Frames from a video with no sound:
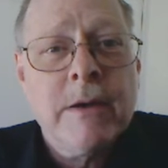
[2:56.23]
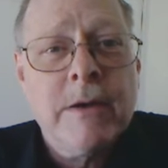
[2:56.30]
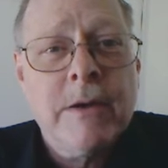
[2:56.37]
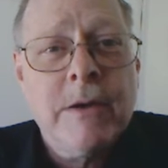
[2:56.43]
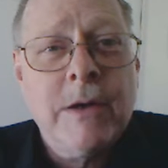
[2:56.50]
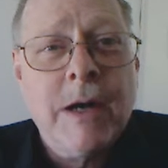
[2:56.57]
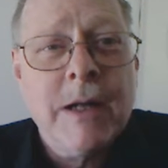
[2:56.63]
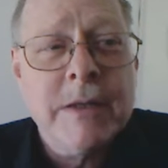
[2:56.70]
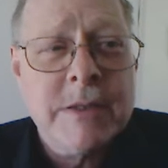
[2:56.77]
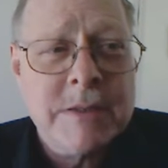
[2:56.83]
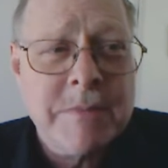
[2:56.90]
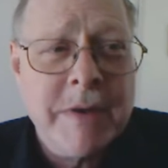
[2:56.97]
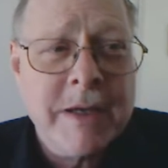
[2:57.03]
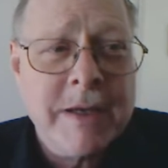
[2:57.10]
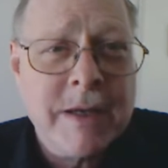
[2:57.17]
I'll
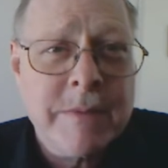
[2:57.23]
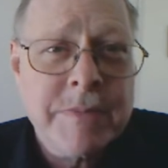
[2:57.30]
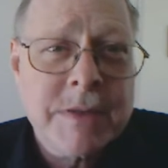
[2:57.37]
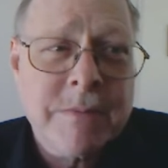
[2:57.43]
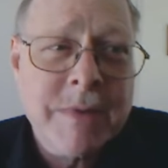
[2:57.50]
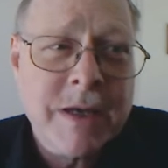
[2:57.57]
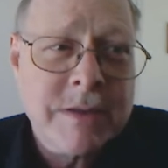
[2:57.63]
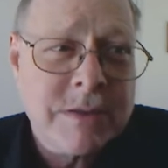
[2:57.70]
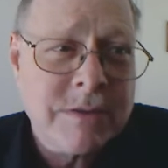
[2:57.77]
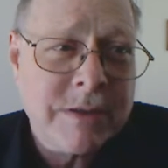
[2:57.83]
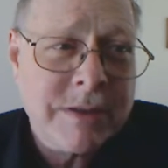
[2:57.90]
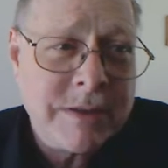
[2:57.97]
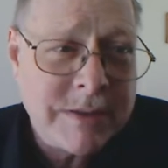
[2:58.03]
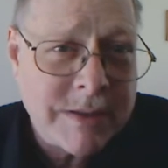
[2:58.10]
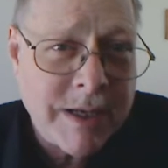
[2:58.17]
just make up some extra
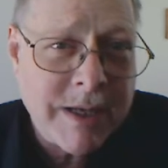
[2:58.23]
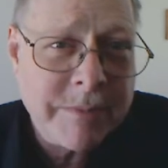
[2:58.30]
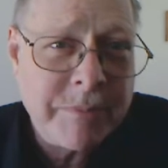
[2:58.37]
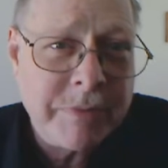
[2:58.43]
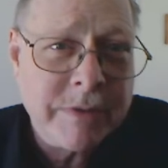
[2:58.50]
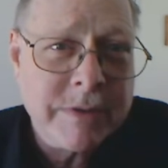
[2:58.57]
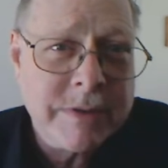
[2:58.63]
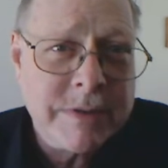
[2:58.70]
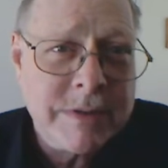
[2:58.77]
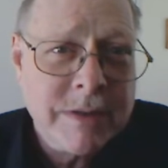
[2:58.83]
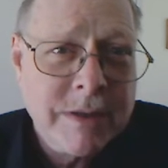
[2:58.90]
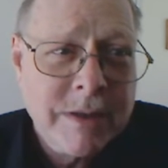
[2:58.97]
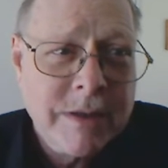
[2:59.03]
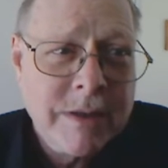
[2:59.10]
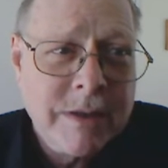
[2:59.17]
examples
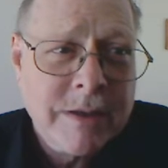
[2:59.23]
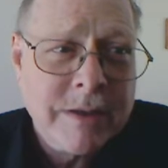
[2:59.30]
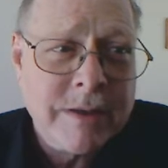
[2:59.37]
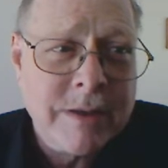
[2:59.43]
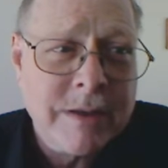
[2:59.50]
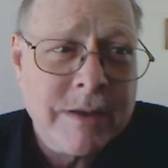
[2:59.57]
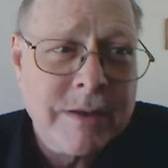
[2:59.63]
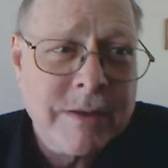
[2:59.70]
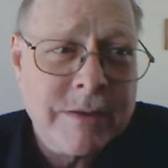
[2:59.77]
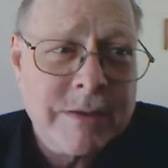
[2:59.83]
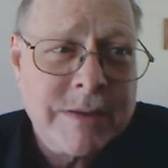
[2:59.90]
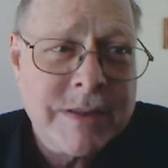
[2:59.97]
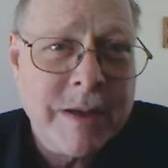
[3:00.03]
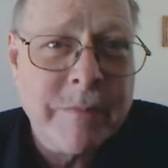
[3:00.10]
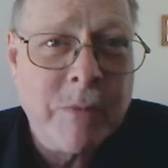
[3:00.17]
that are
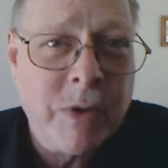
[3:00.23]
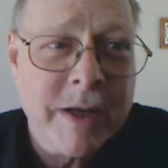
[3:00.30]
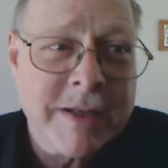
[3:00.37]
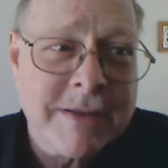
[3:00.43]
somewhat